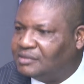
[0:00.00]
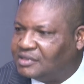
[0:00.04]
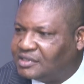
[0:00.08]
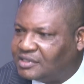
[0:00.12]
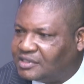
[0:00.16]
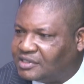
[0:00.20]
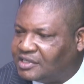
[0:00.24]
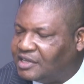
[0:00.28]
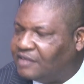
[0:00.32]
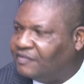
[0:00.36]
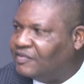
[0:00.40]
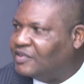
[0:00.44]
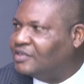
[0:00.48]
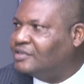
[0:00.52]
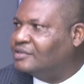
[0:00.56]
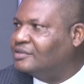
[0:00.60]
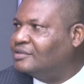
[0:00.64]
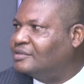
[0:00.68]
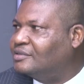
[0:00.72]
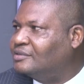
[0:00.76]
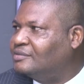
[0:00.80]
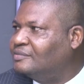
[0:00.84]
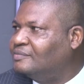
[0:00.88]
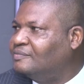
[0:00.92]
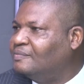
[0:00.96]

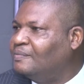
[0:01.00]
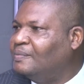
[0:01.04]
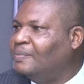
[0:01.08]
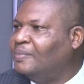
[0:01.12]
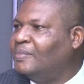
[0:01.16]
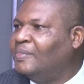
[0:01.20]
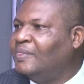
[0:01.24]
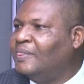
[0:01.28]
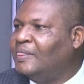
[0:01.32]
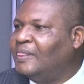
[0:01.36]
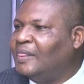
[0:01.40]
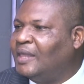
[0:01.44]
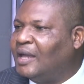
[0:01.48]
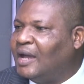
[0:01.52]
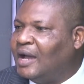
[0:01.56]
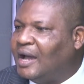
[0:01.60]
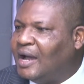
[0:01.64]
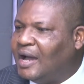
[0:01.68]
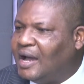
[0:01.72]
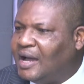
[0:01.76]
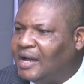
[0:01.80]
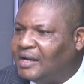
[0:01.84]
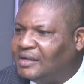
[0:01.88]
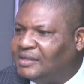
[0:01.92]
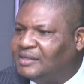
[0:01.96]
savings. Okay.
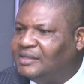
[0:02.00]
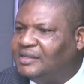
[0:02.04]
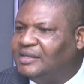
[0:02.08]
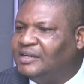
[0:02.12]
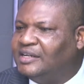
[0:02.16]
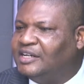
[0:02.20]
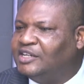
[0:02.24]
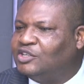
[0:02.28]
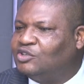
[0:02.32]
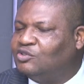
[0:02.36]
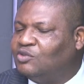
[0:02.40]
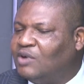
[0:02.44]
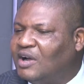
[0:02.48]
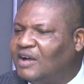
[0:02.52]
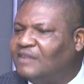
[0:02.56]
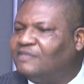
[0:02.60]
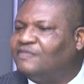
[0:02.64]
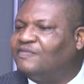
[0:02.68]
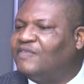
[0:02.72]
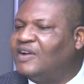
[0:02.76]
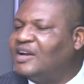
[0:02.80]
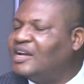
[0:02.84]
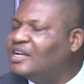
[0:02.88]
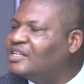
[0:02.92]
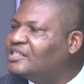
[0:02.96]
And they should have
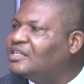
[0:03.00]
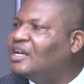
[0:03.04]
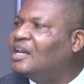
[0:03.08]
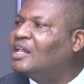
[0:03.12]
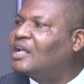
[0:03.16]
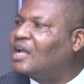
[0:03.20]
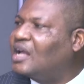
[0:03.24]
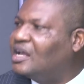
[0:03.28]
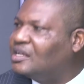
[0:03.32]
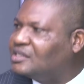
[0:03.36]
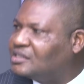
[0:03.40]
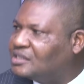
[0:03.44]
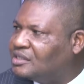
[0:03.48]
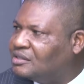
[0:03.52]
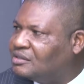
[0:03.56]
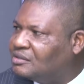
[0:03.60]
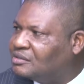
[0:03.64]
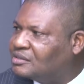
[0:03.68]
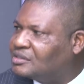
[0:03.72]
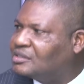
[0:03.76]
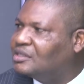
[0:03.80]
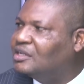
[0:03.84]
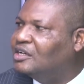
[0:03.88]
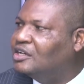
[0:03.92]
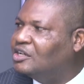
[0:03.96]
financial
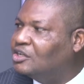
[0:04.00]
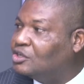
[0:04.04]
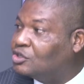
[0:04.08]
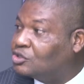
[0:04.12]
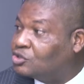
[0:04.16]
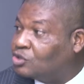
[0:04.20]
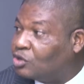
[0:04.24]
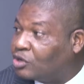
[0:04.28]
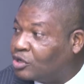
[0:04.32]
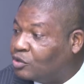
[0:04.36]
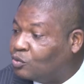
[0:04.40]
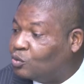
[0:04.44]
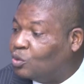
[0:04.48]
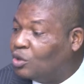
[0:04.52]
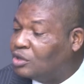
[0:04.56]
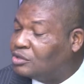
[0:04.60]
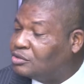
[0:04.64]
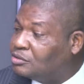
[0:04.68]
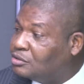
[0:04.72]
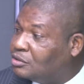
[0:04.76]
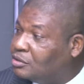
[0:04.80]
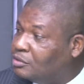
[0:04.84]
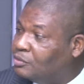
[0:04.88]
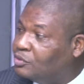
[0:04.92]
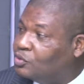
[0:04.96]
counselors talking. What
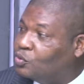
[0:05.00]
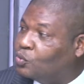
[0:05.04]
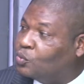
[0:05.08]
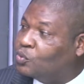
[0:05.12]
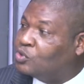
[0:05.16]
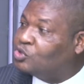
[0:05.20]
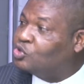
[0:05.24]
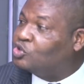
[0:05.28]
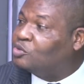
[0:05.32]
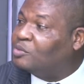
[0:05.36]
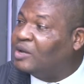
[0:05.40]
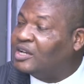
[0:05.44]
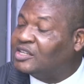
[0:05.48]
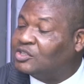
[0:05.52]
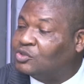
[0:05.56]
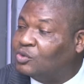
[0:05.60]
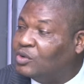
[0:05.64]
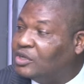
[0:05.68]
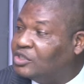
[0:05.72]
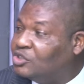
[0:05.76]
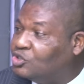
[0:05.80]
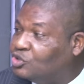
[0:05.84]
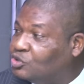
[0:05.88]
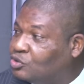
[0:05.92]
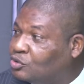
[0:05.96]
Uzuruma is
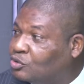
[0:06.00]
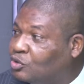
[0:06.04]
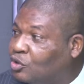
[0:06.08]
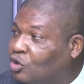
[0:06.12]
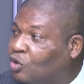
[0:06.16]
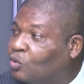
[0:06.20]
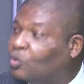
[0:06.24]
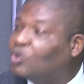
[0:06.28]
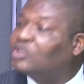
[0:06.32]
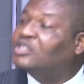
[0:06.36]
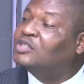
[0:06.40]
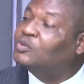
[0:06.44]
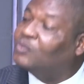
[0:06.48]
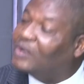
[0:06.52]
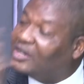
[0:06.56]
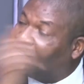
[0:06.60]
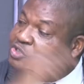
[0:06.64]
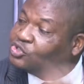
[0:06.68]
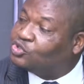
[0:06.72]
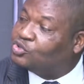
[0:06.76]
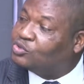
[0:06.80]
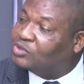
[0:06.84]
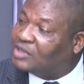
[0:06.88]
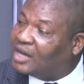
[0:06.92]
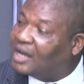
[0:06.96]
going through or what he went what
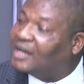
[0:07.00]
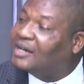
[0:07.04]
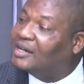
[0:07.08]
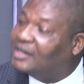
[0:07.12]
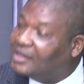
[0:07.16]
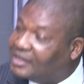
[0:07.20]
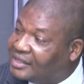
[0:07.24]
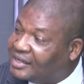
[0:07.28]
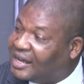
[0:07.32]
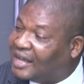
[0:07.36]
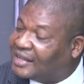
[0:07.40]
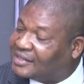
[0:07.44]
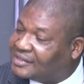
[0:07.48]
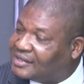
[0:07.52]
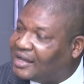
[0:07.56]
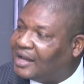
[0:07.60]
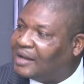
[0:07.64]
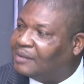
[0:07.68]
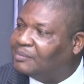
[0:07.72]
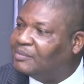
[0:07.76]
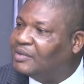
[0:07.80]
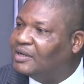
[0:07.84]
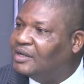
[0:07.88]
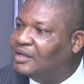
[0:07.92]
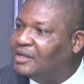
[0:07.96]
through, he went that, through that time yes.